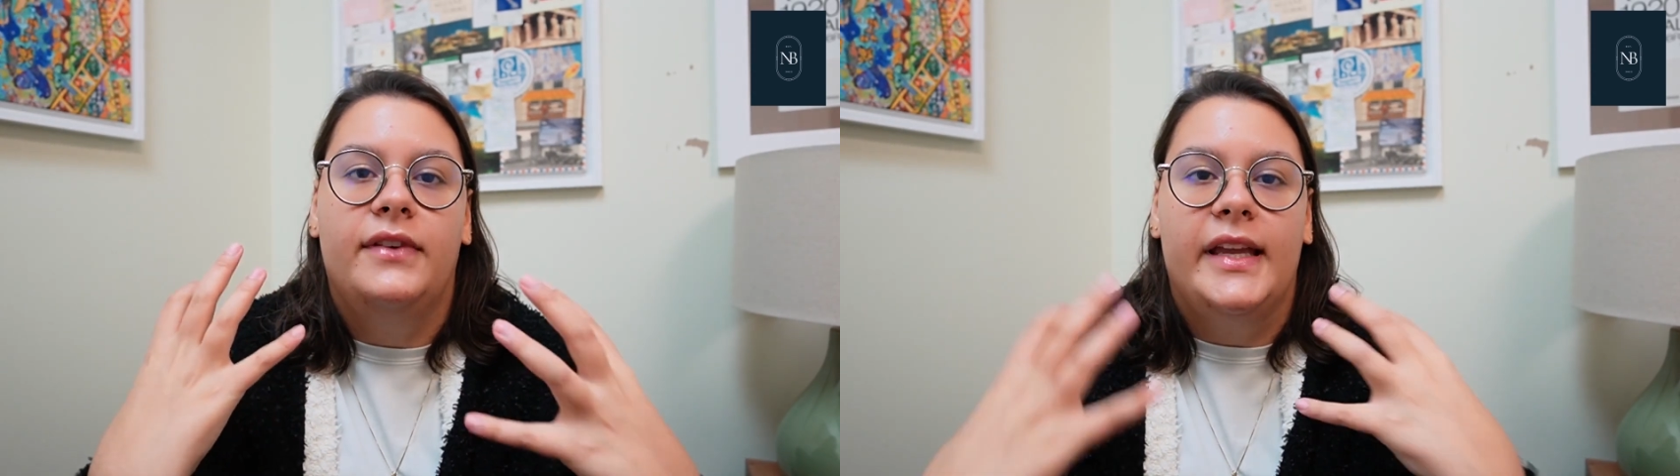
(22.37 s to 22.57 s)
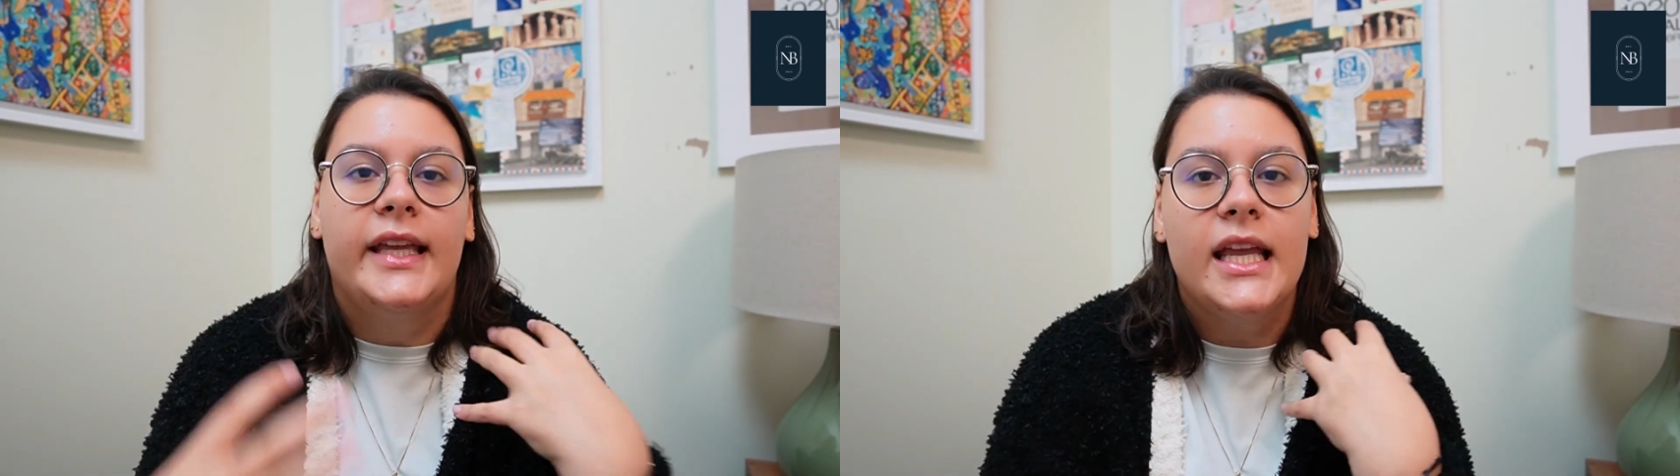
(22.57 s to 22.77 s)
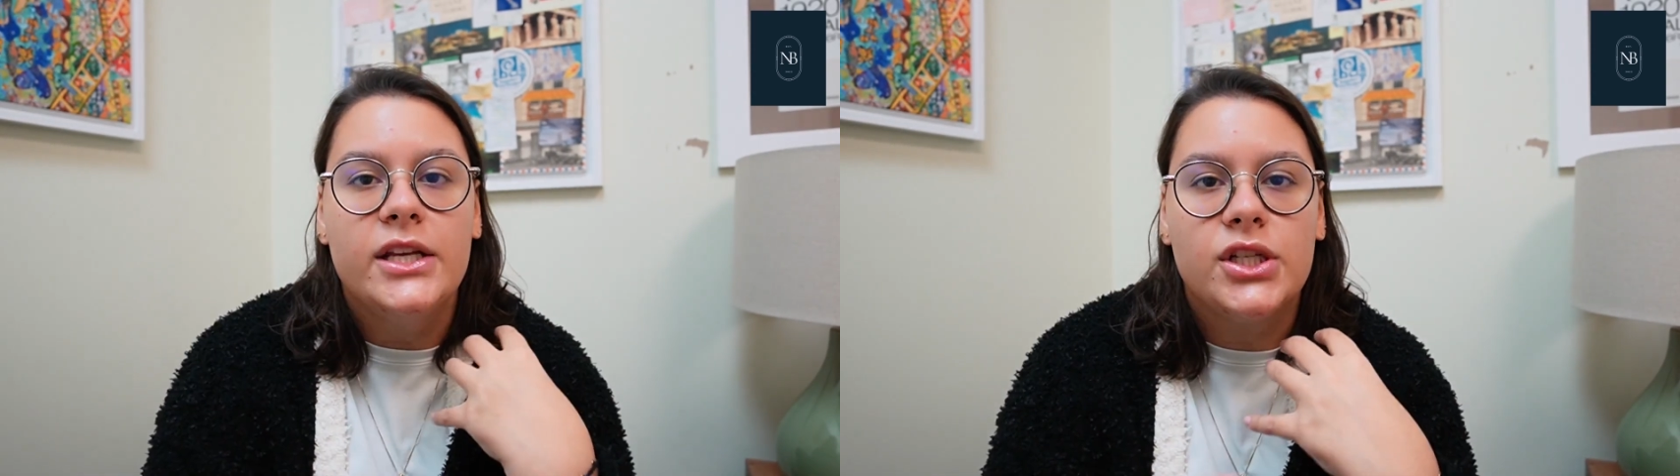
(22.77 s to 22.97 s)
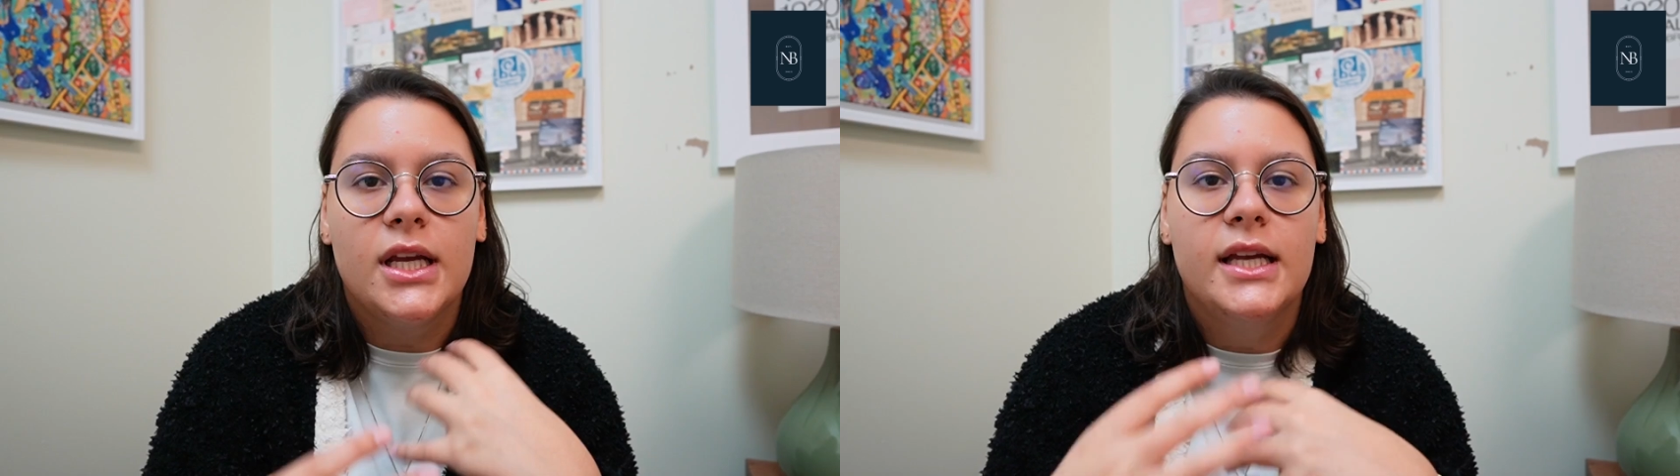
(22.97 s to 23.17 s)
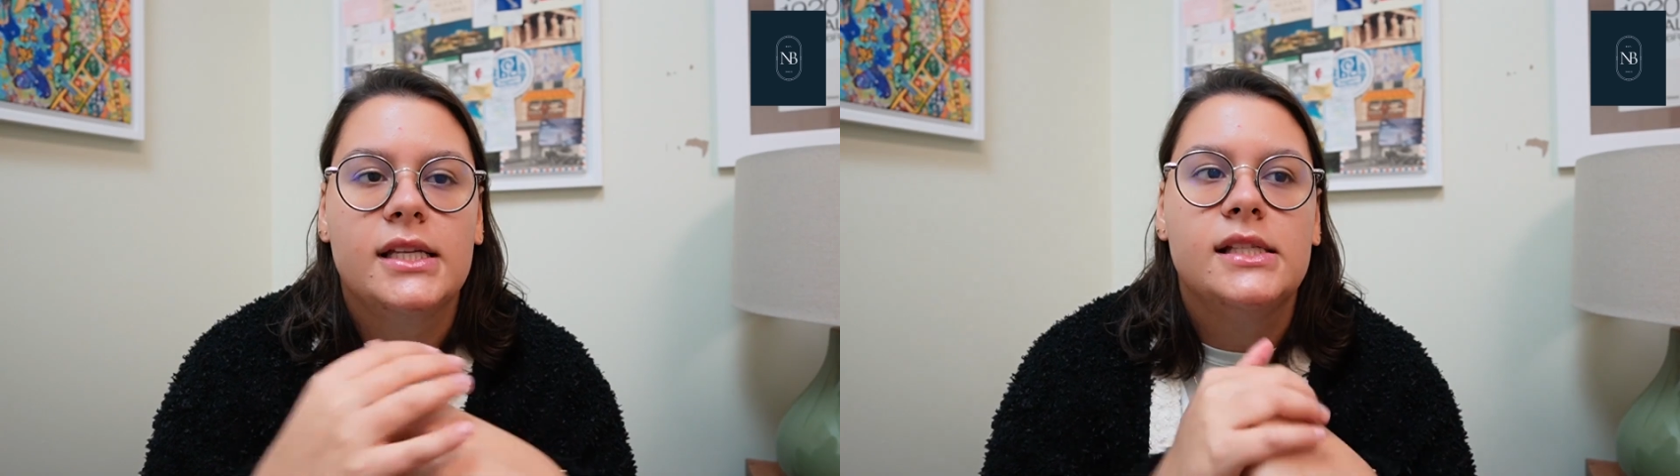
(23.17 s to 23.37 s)

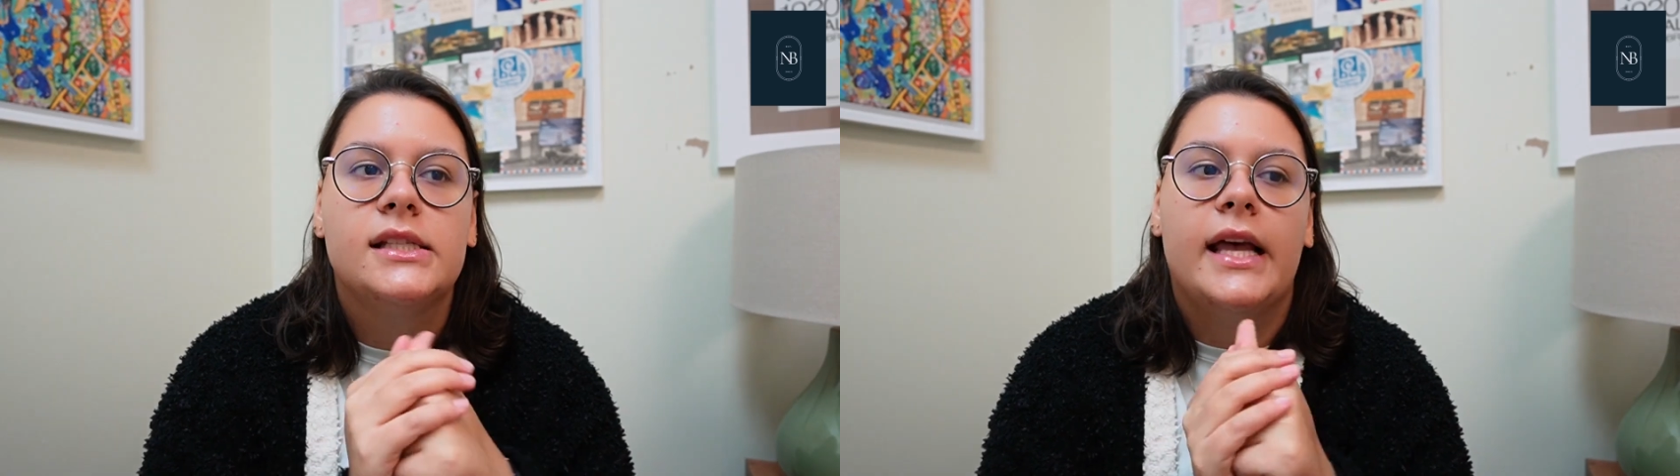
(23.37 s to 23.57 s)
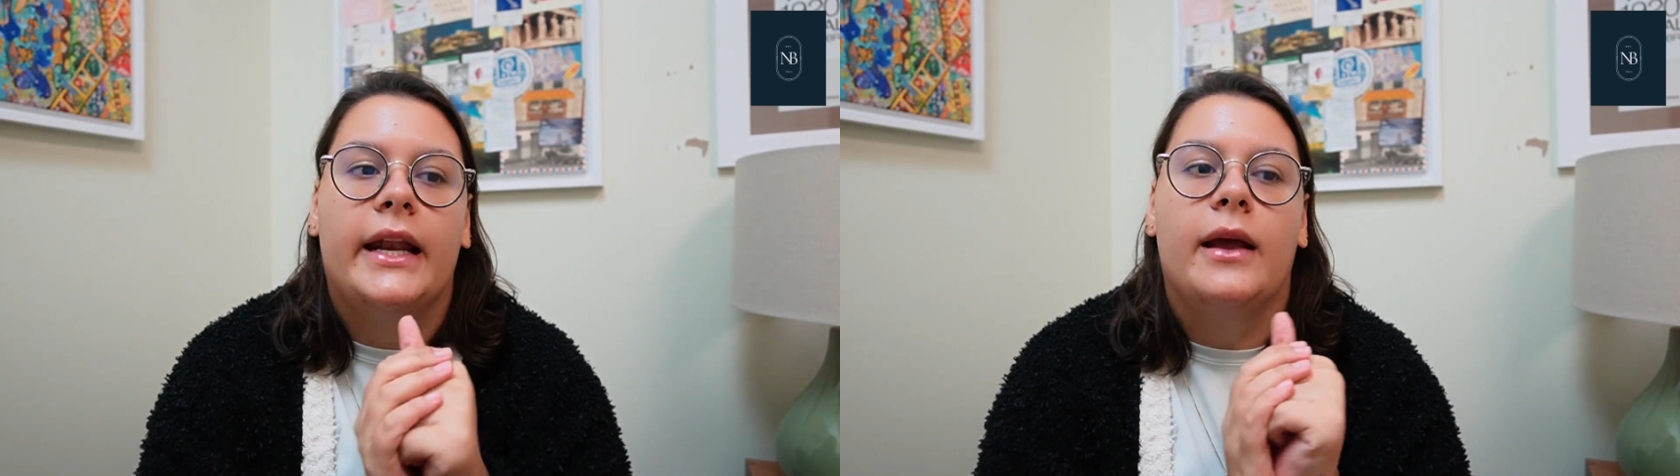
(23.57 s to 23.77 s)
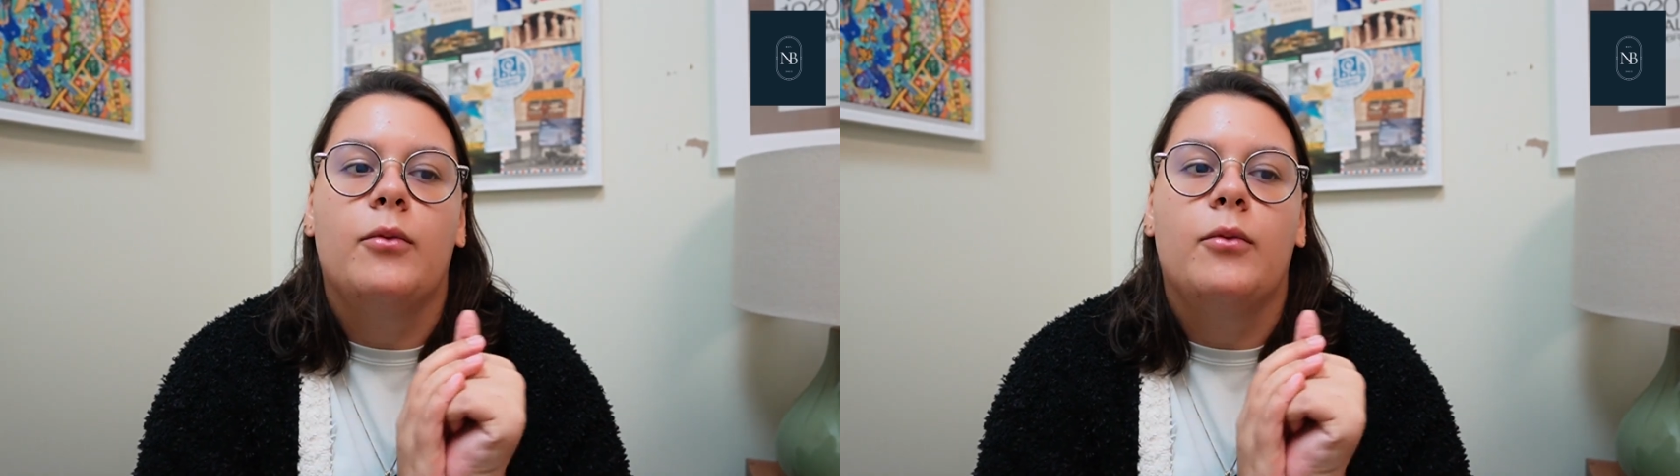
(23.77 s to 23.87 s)
vacations and I'm